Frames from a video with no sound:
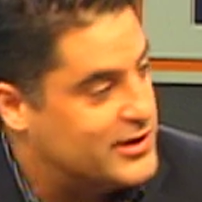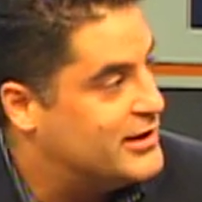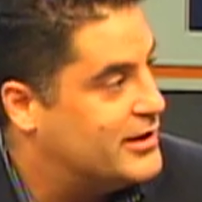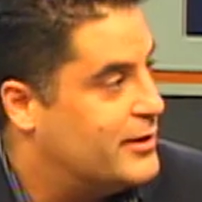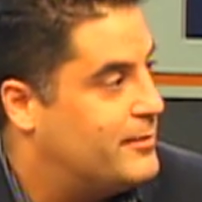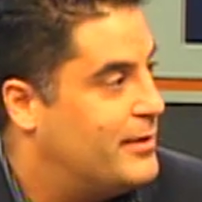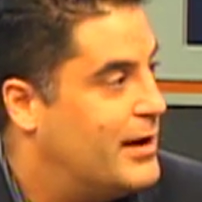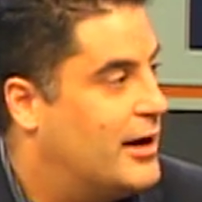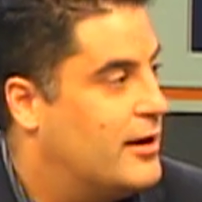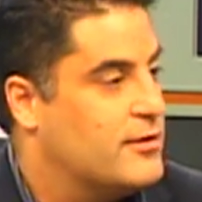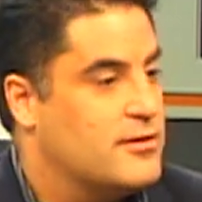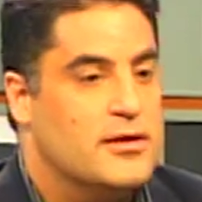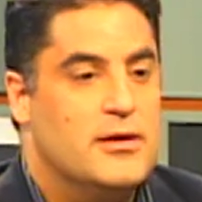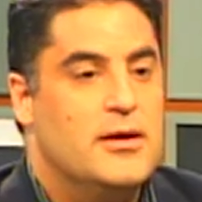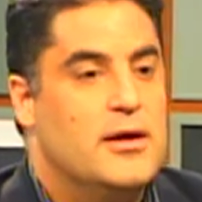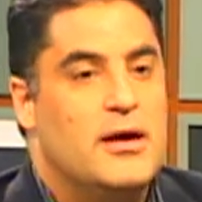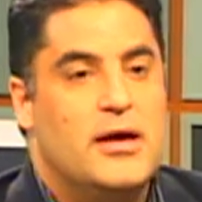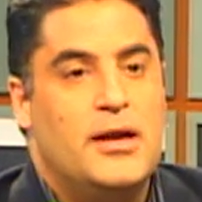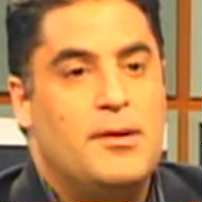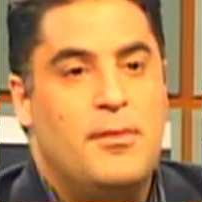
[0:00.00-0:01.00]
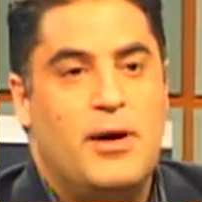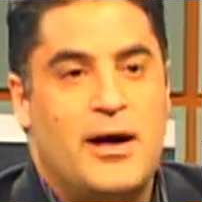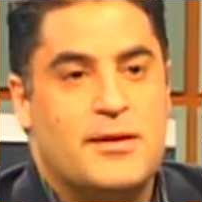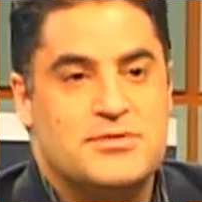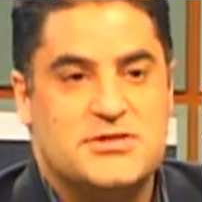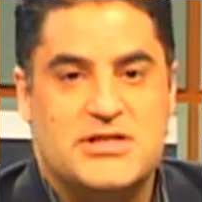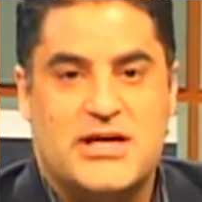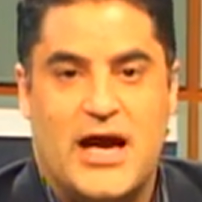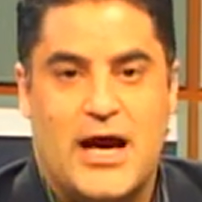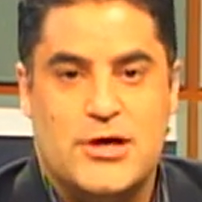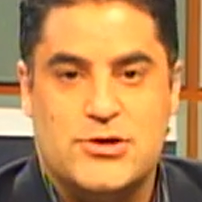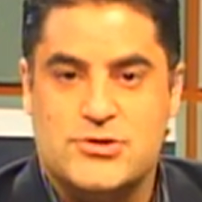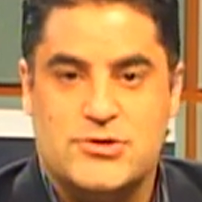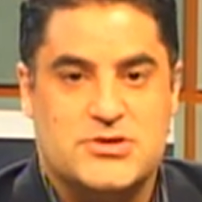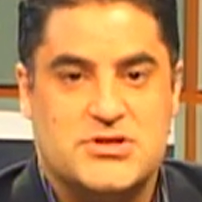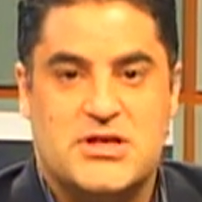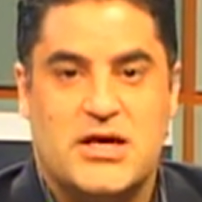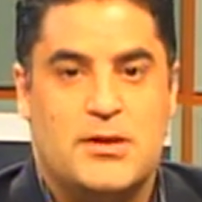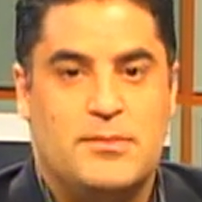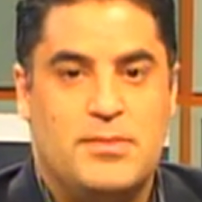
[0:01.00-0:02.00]
in their mouth, and a mom's casual
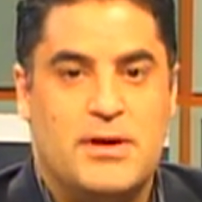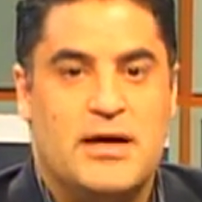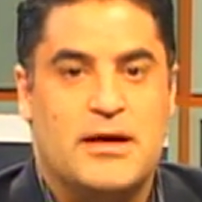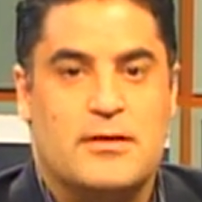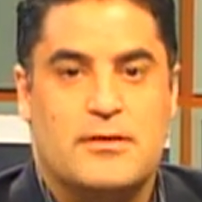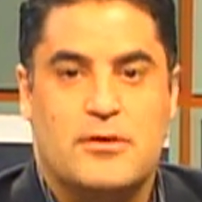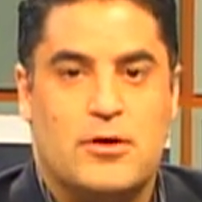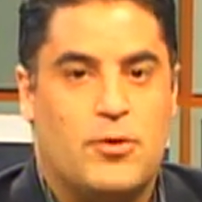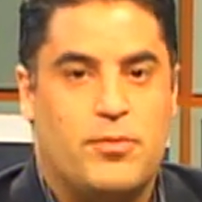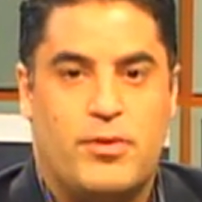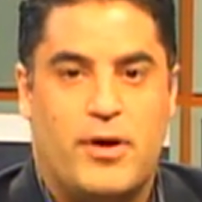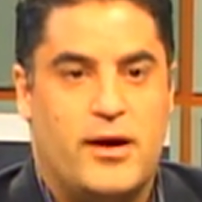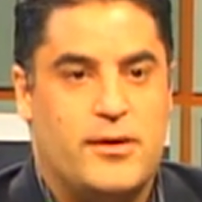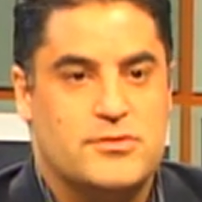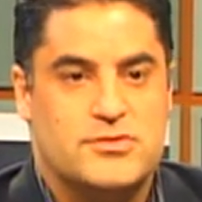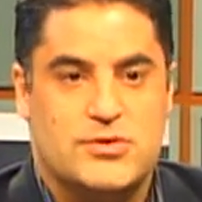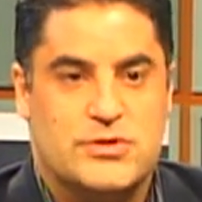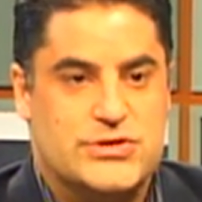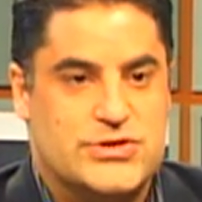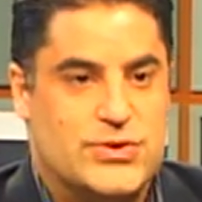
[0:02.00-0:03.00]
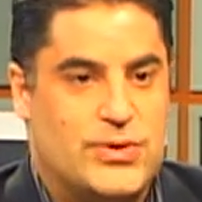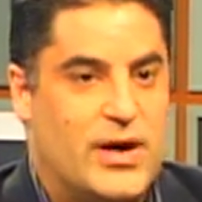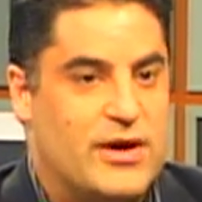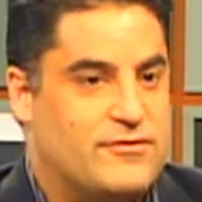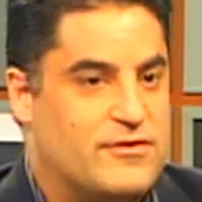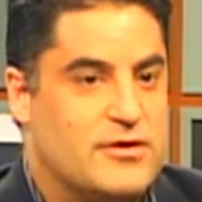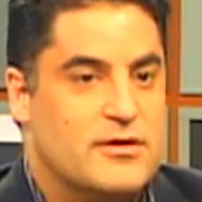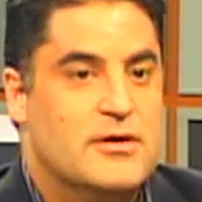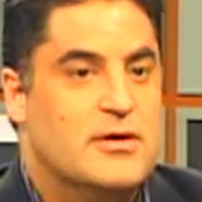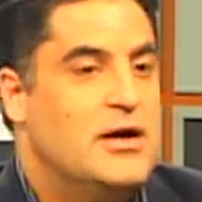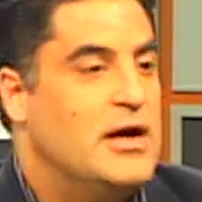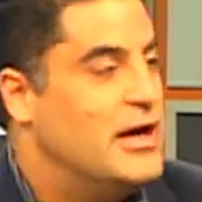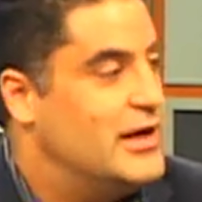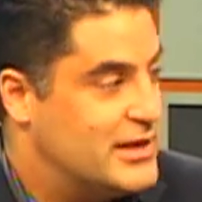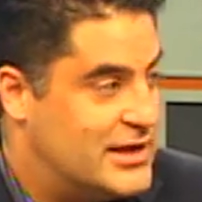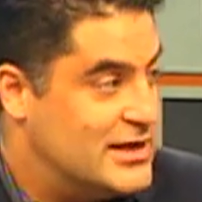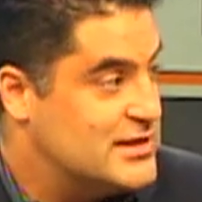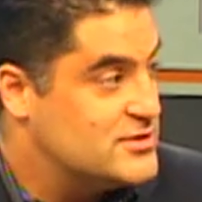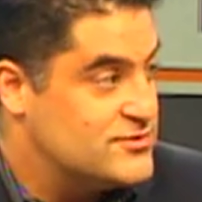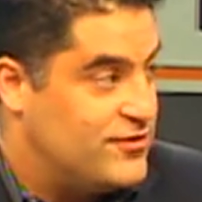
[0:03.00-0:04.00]
as can be, no problems whatsoever, and
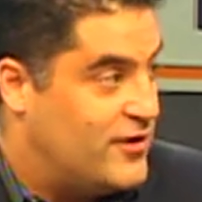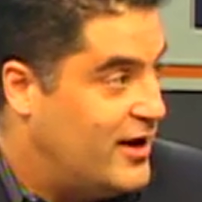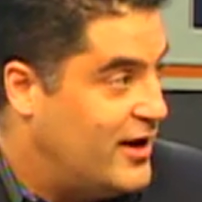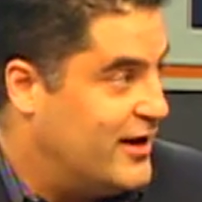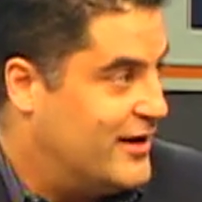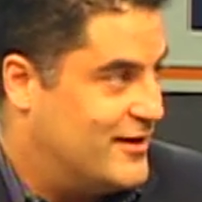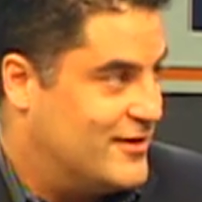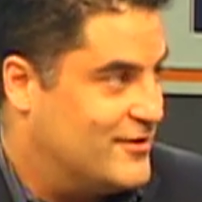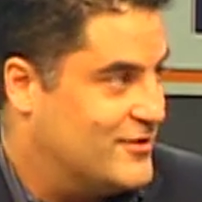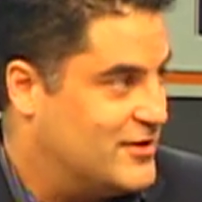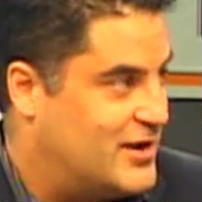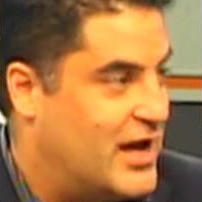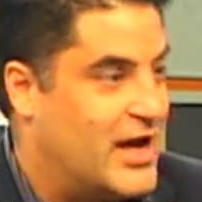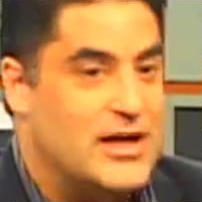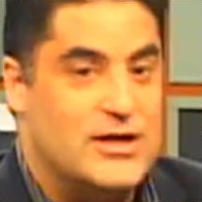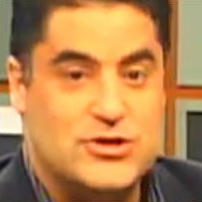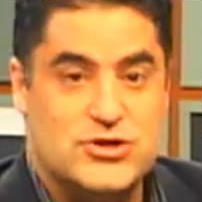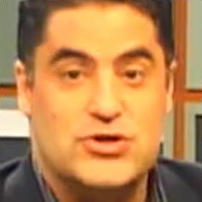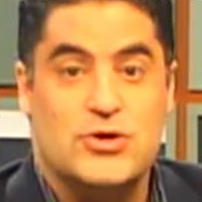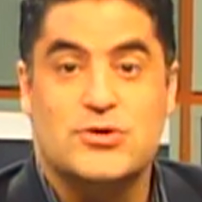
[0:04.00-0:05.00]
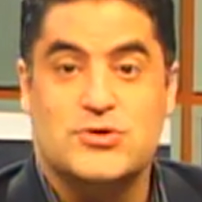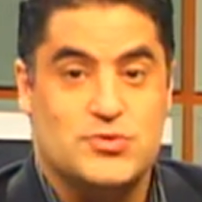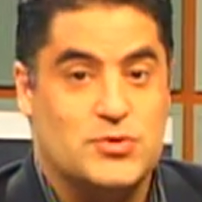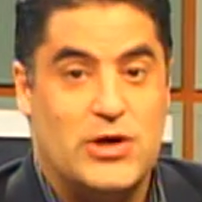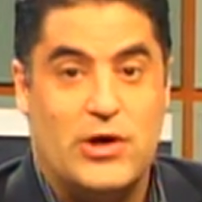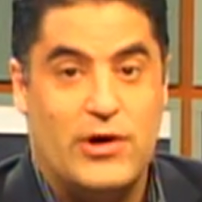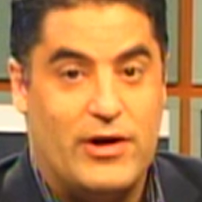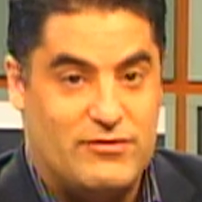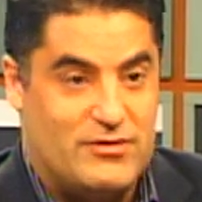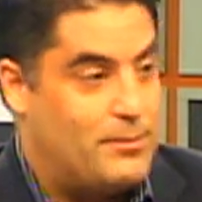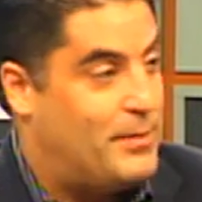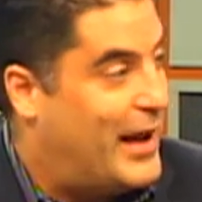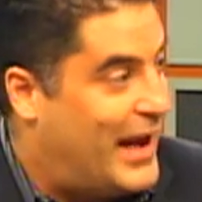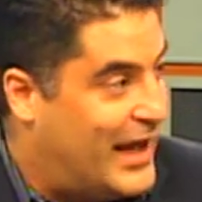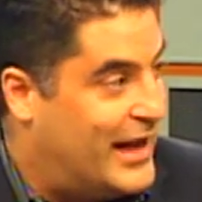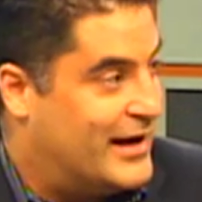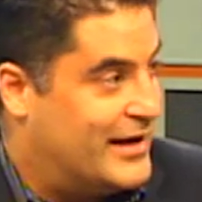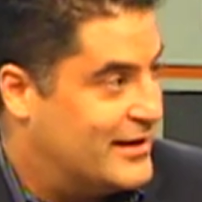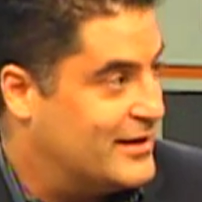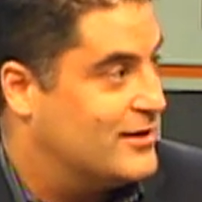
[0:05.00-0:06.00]
the kid's fine, right. Okay? And it shows we don't have to
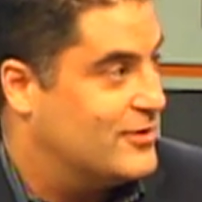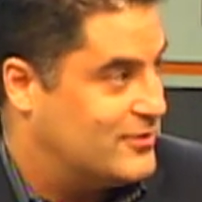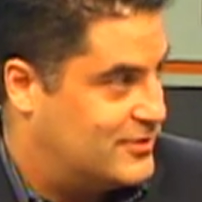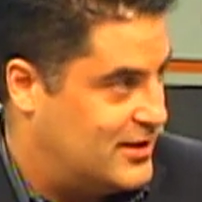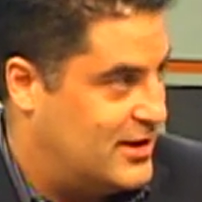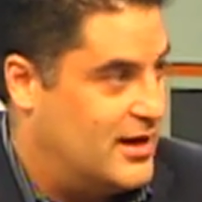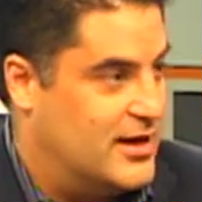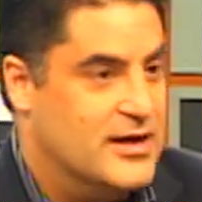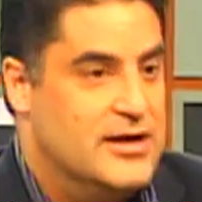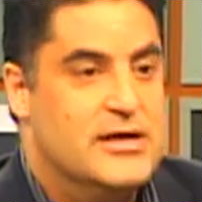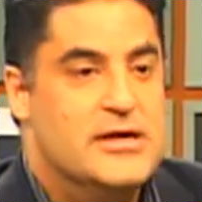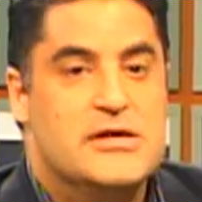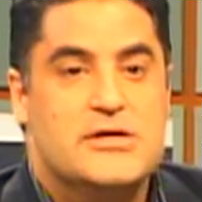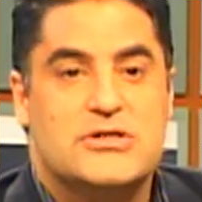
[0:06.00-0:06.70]
panic, okay?